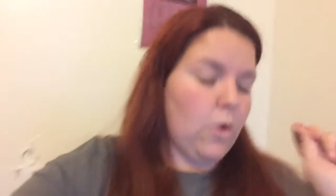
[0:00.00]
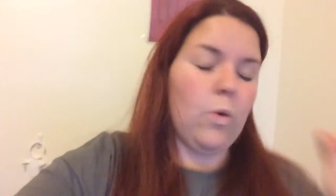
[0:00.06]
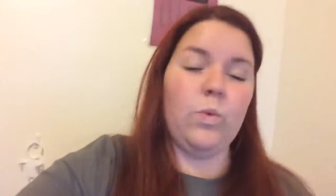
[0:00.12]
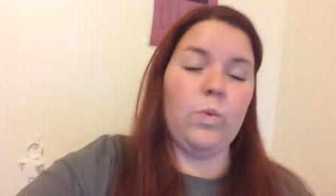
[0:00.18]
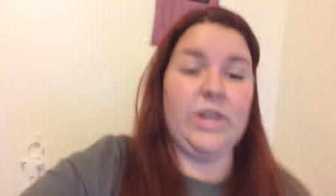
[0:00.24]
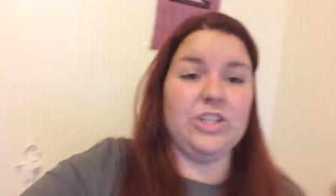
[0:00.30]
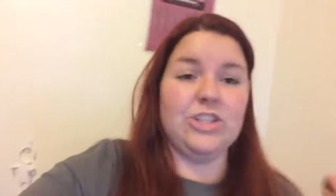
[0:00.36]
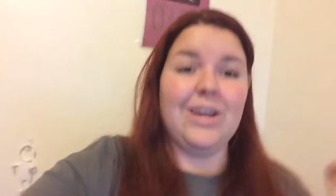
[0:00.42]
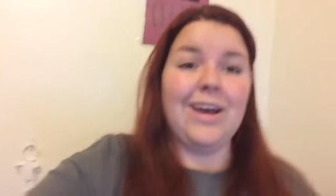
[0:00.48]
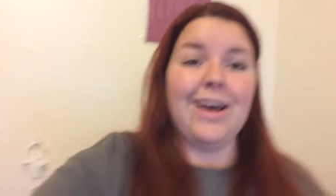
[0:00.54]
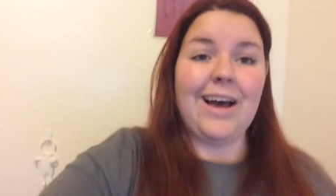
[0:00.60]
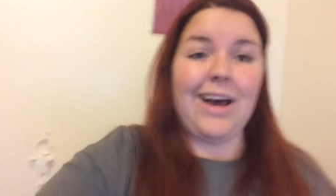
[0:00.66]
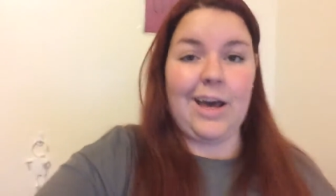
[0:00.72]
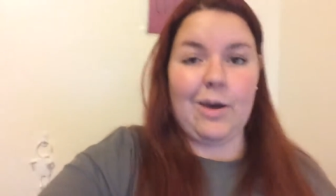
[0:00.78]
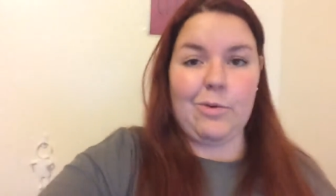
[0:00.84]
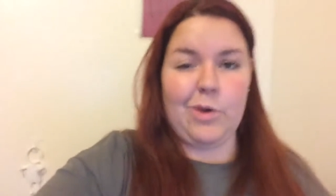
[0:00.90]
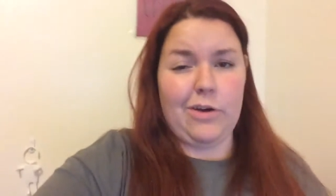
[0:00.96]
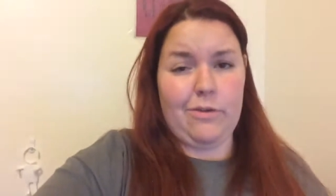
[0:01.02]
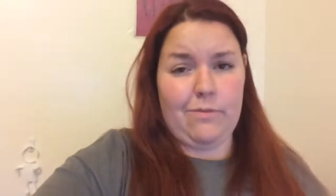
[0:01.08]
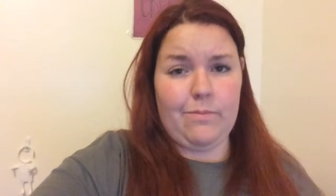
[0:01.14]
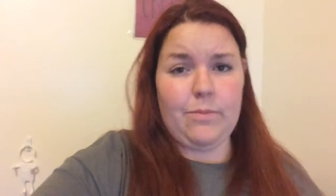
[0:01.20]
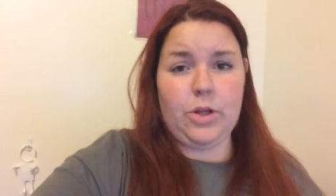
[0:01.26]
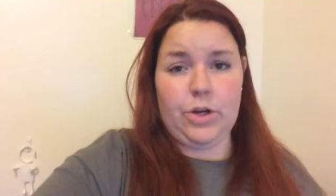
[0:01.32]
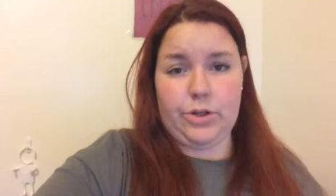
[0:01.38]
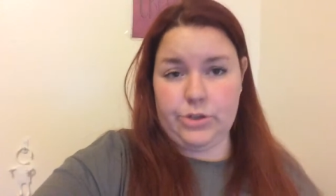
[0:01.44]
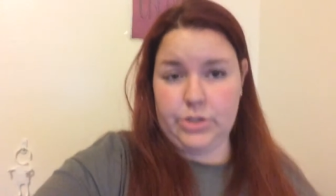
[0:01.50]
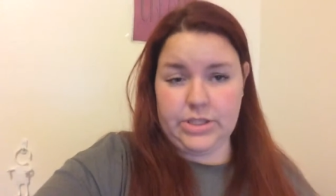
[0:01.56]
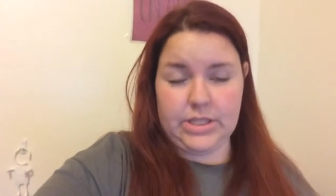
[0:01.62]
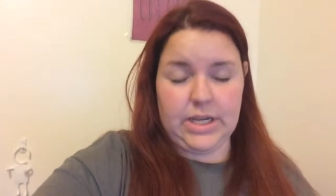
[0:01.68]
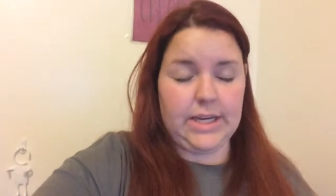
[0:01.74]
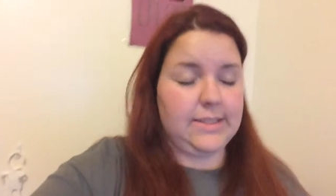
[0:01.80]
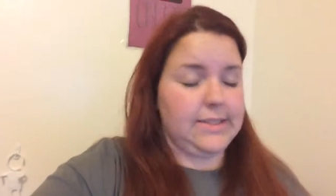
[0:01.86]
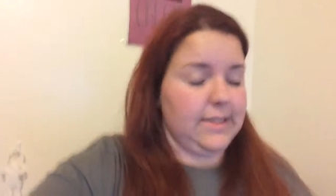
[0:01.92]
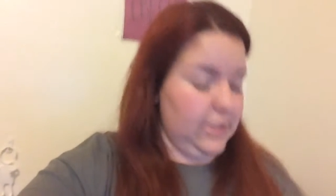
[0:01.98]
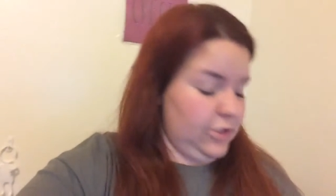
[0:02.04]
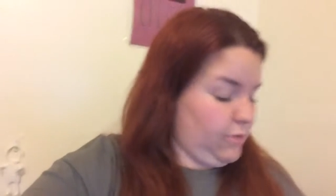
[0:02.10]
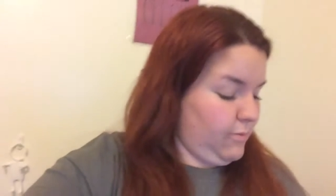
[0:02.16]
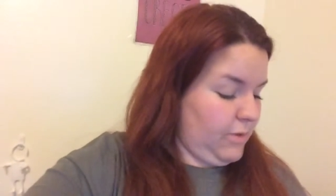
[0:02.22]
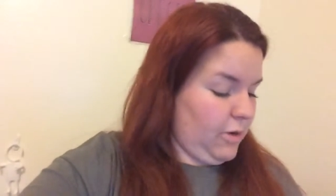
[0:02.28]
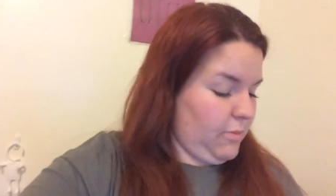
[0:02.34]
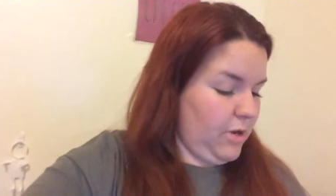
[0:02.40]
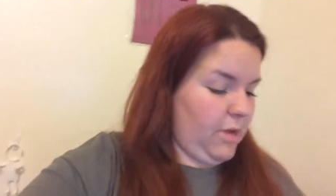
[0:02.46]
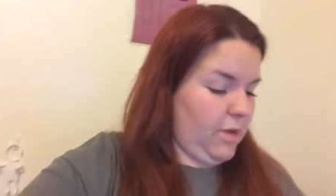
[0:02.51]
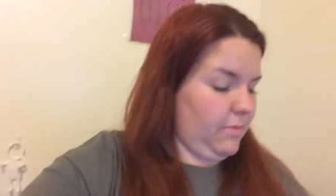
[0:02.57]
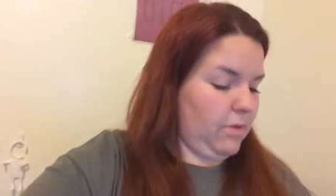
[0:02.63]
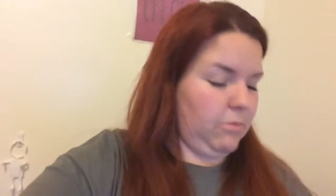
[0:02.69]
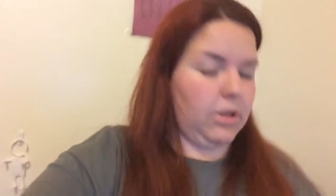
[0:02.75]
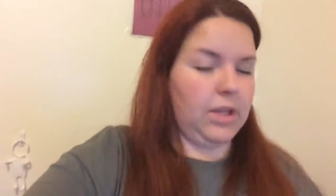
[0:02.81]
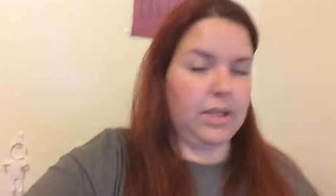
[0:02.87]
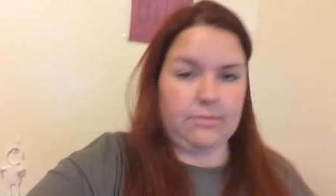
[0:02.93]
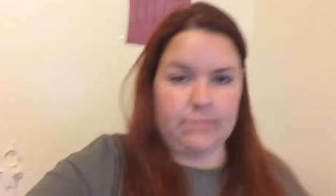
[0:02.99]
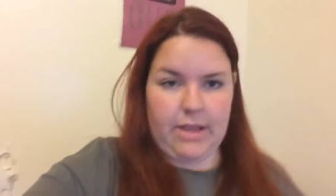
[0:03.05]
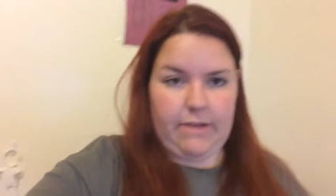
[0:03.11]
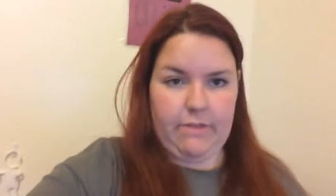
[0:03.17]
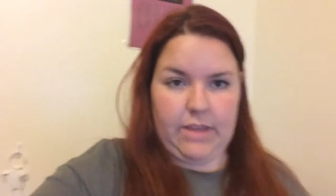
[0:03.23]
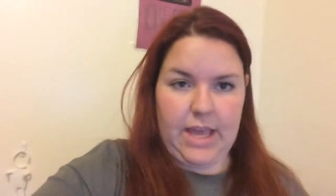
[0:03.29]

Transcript: which I wear a large size, as you may or may not be able to have